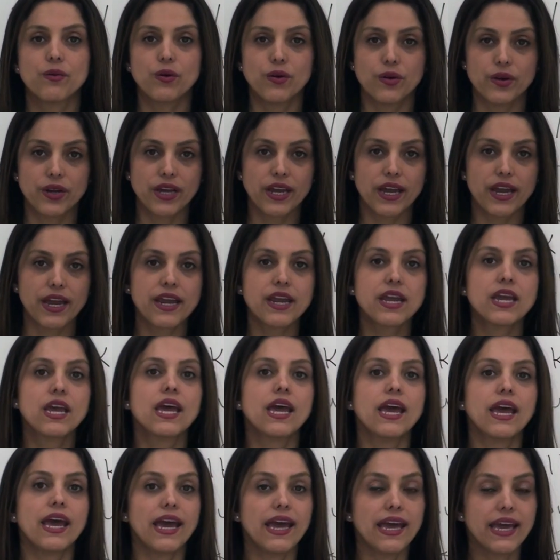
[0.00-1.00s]
Okay?
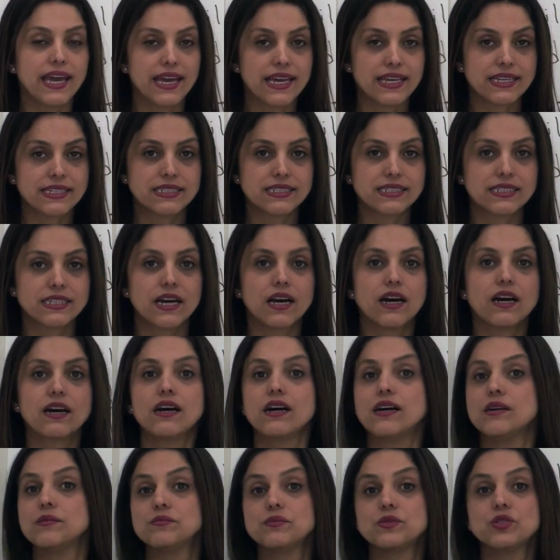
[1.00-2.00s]
And
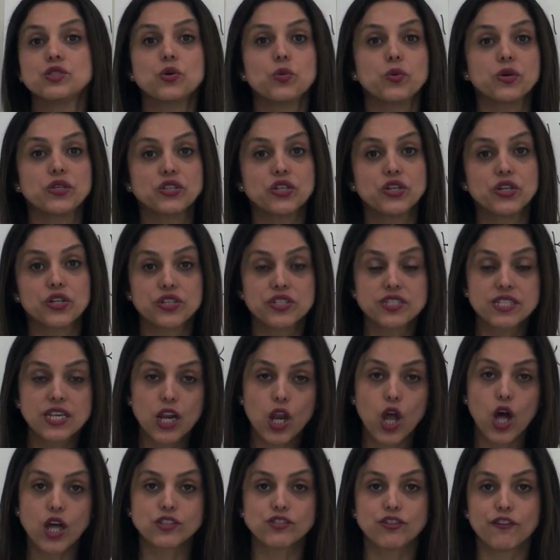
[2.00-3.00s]
um, so it hurts a
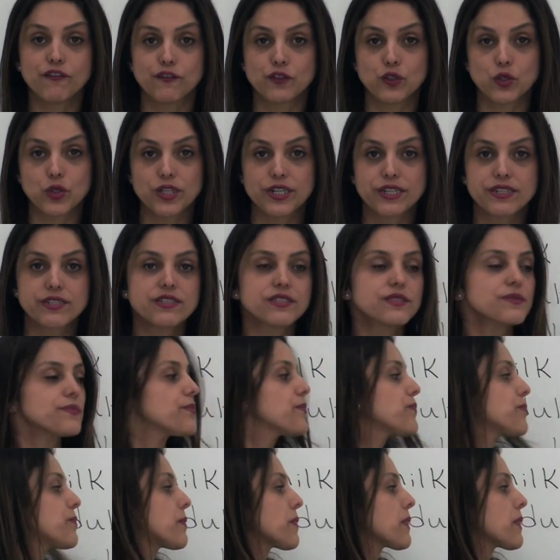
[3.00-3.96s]
lot, of course.